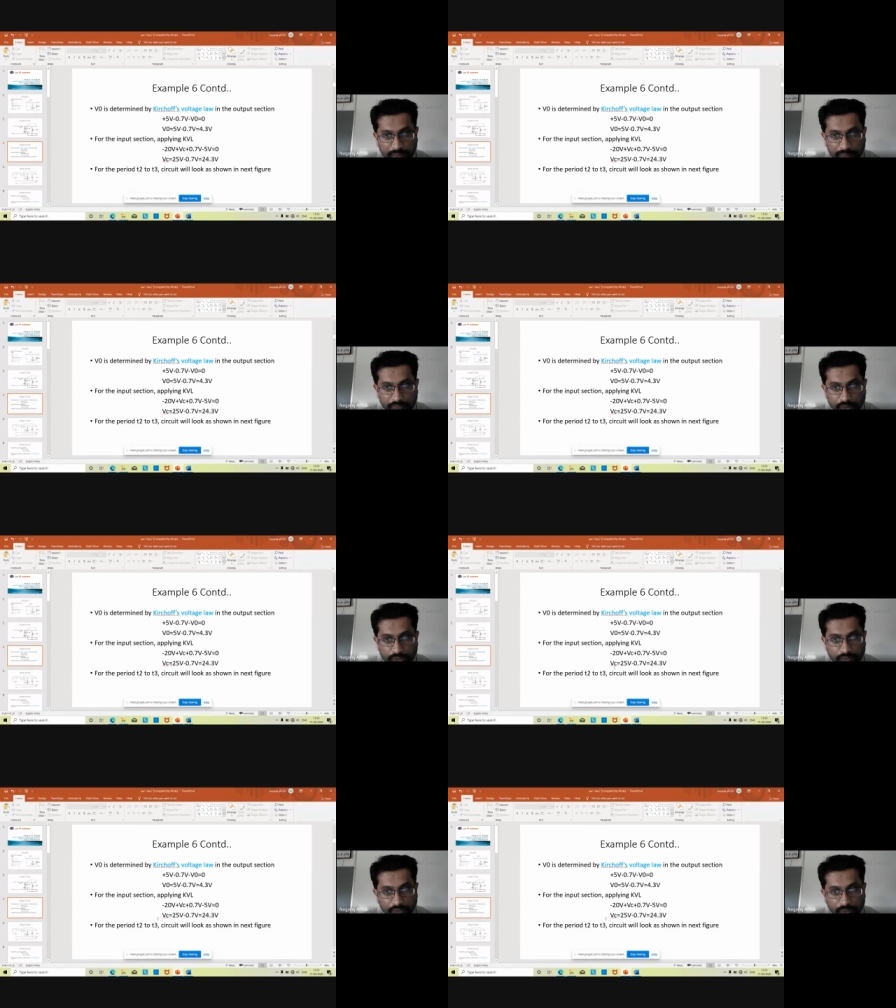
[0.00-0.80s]
And we
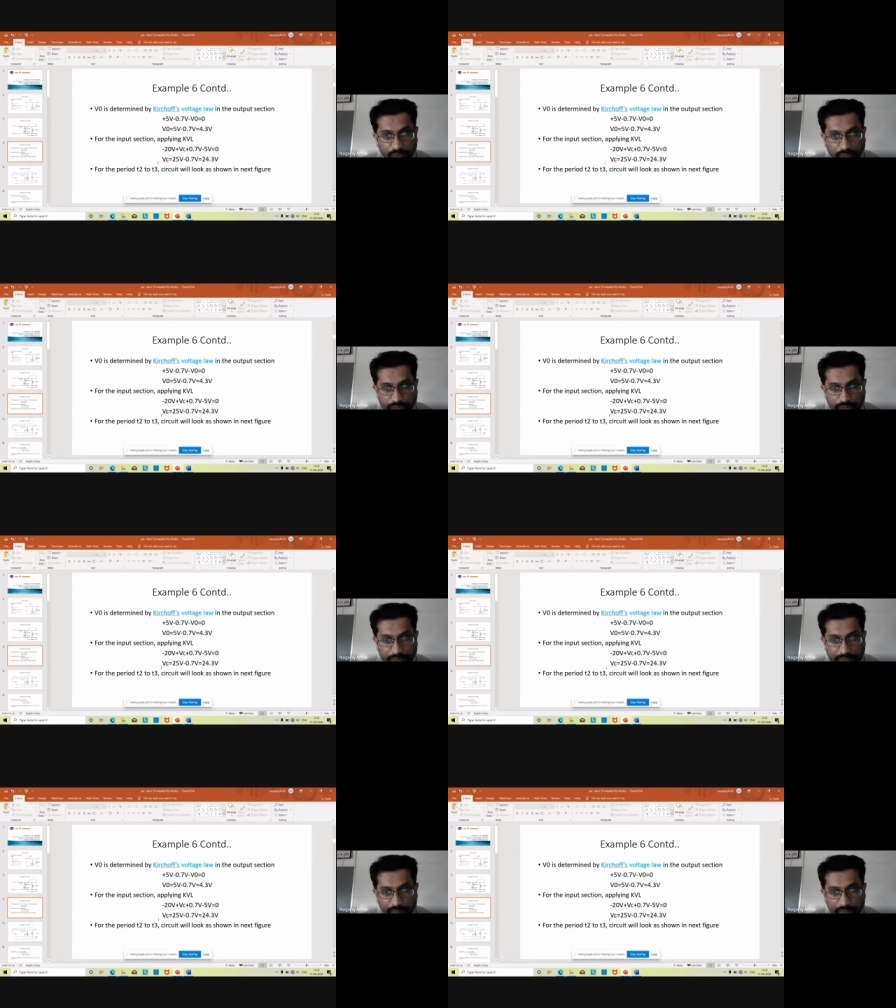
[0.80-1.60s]
also found out
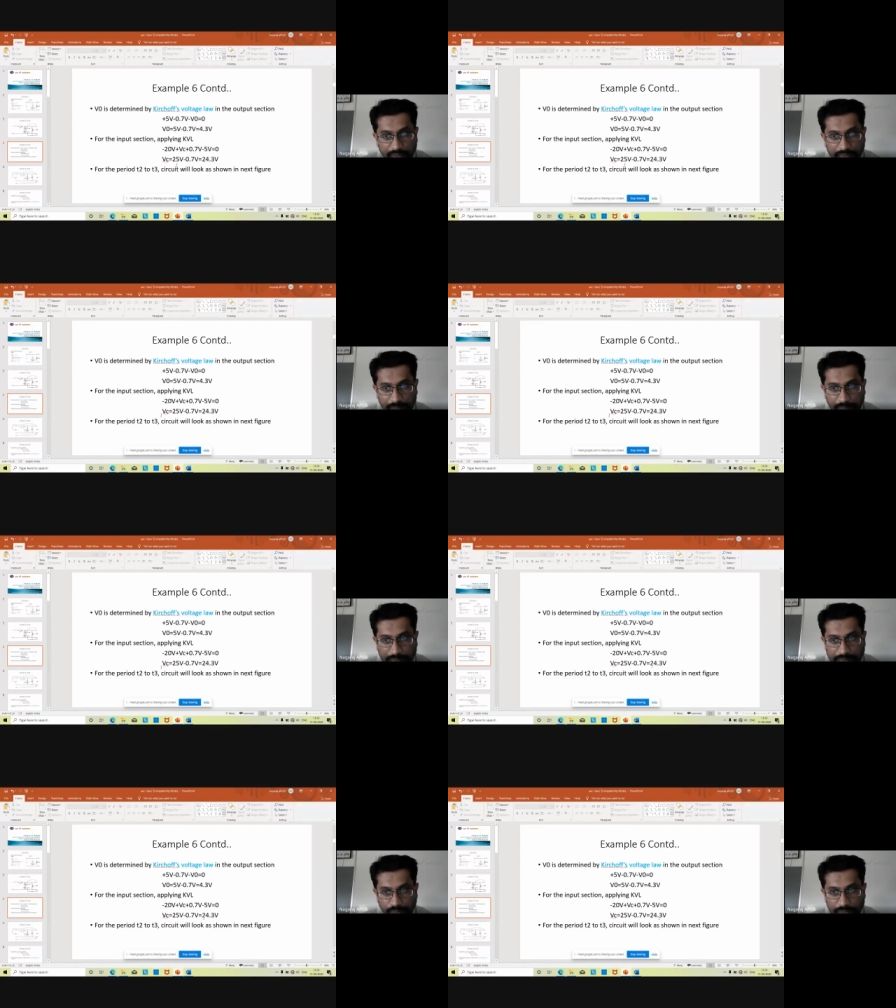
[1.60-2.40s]
using KVL, the
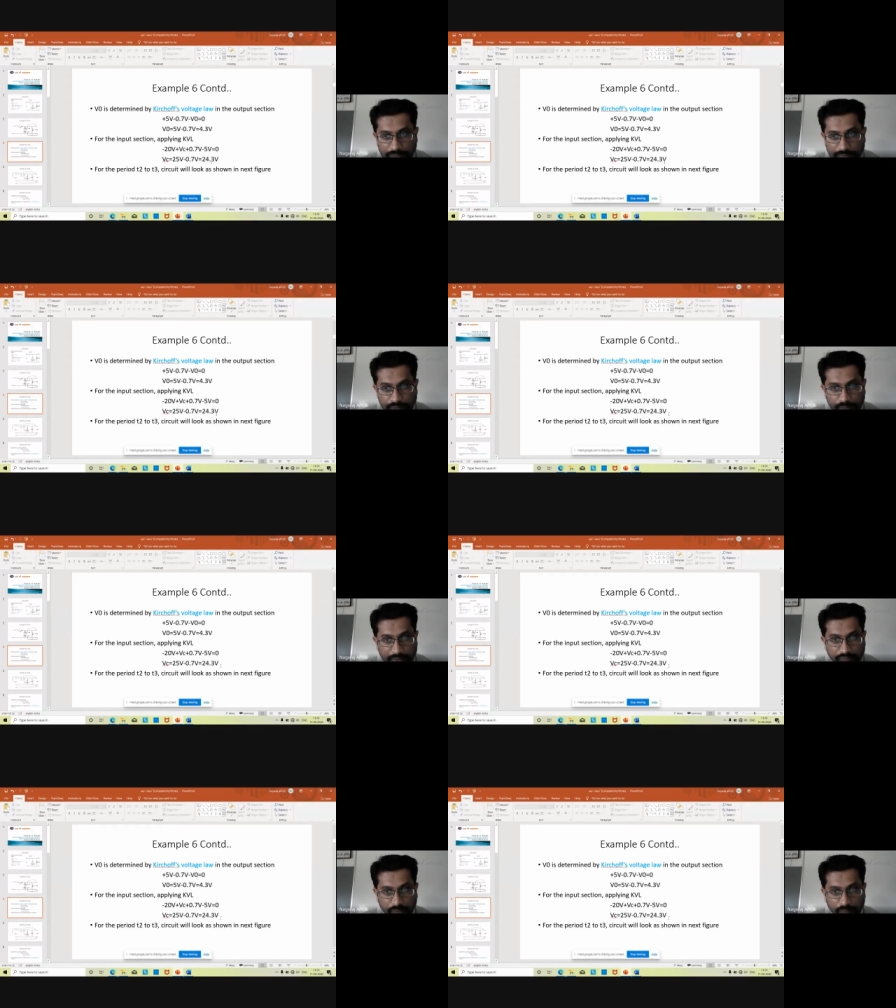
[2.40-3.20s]
capacitor voltage that is
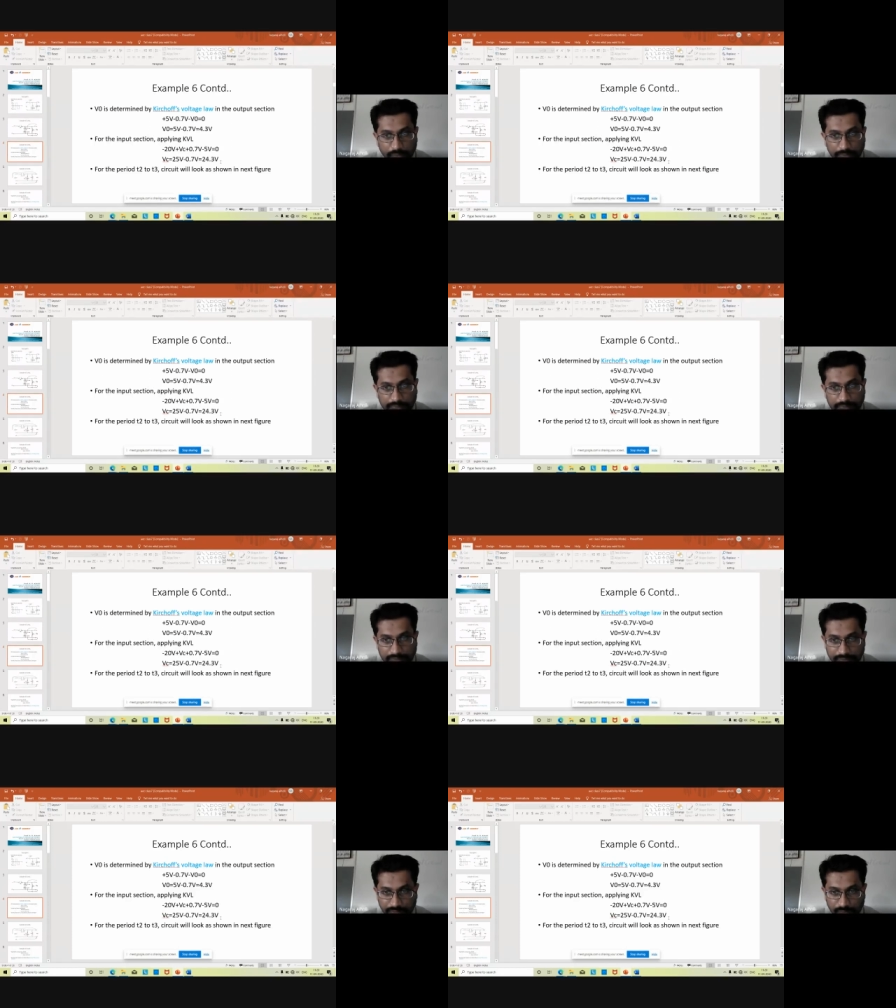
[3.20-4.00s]

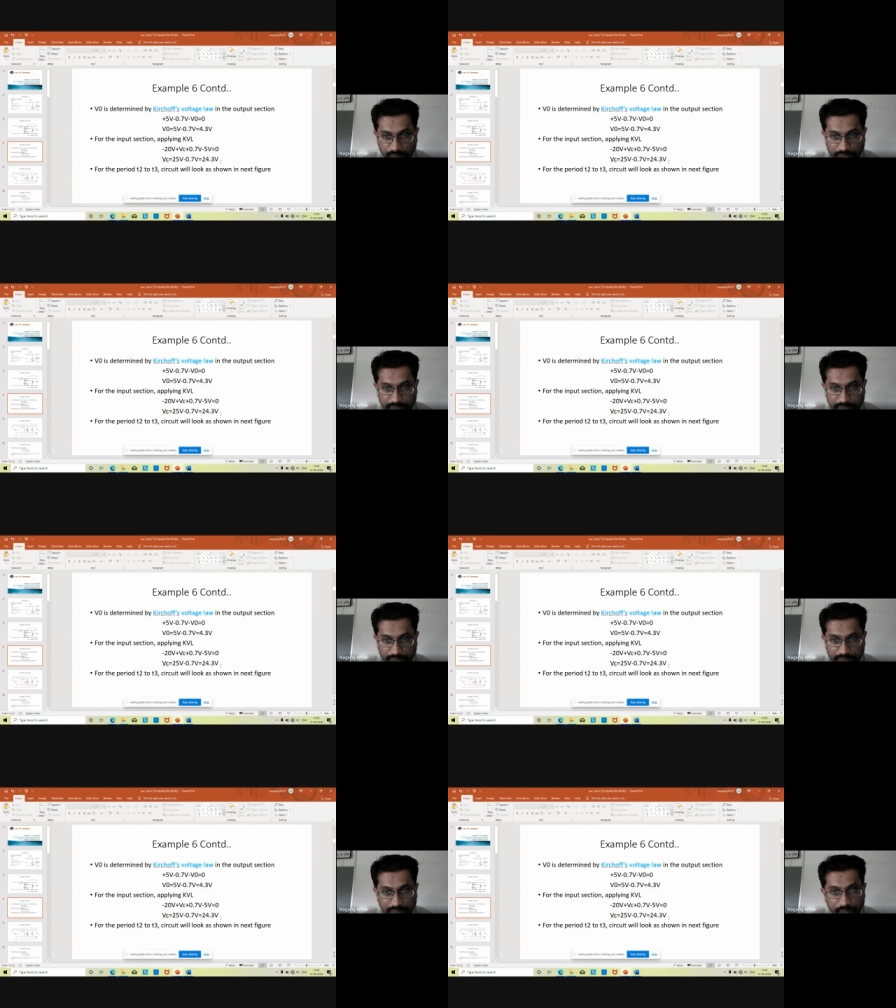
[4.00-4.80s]
24.3 volts.
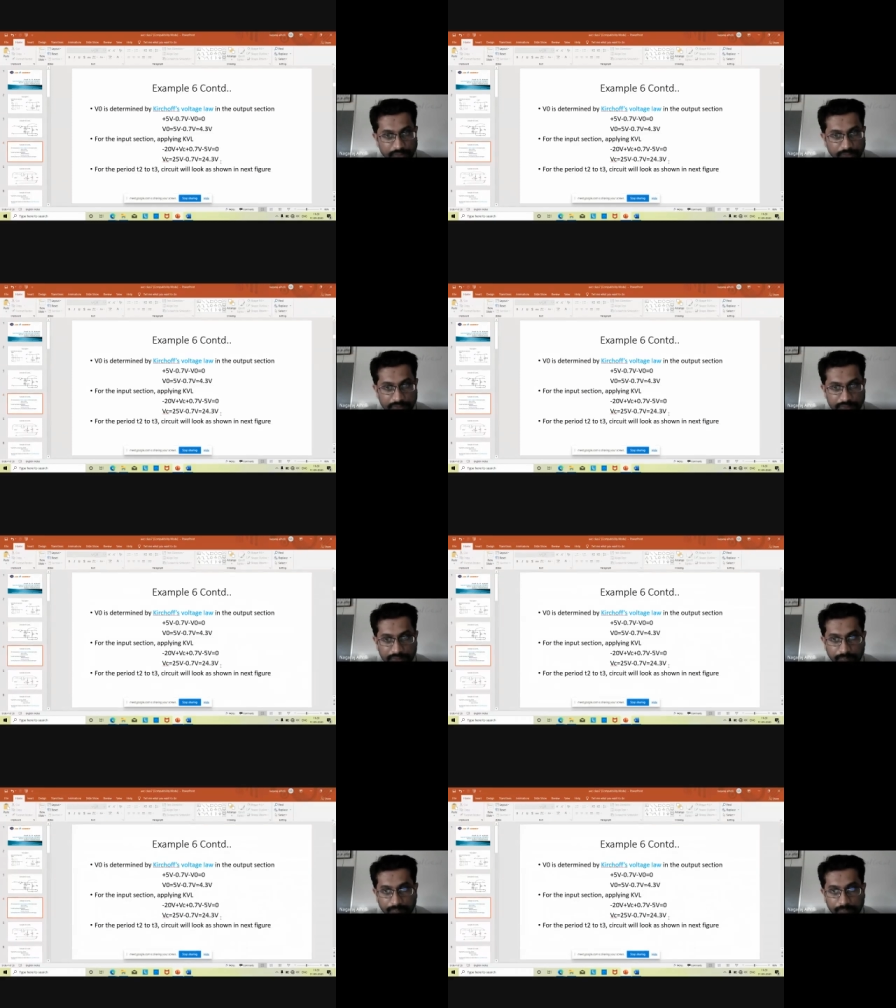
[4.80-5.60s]
Okay,
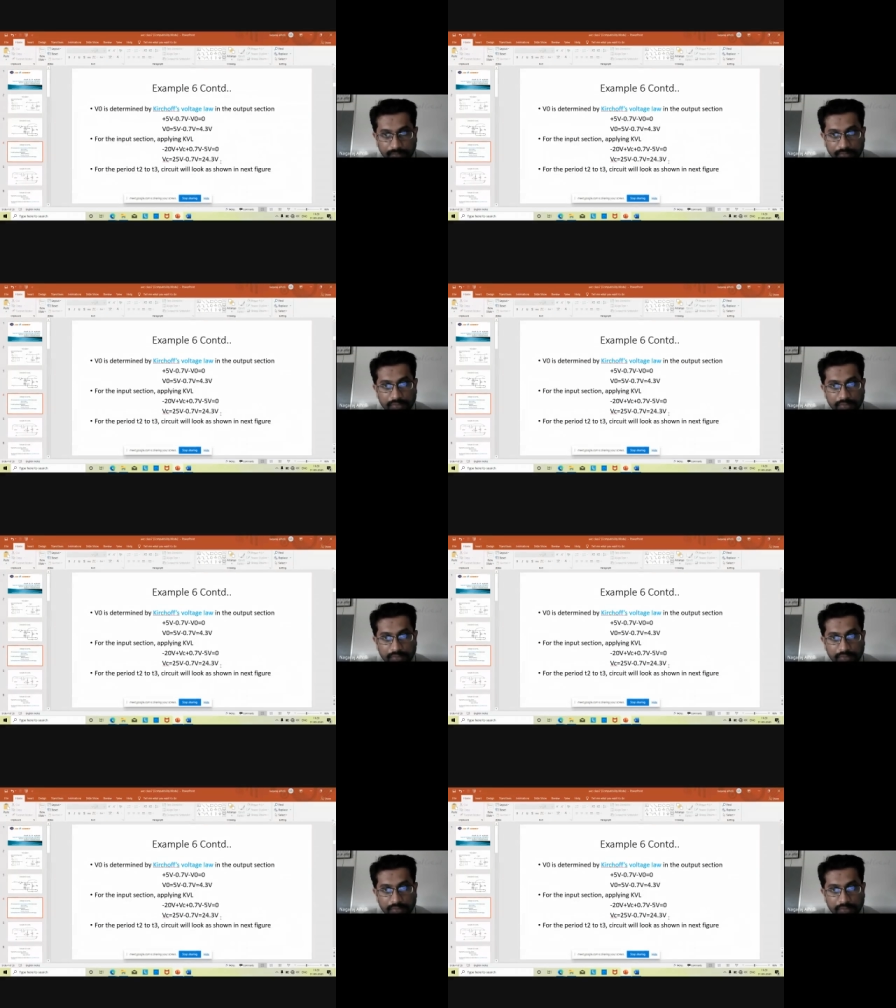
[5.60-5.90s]
students.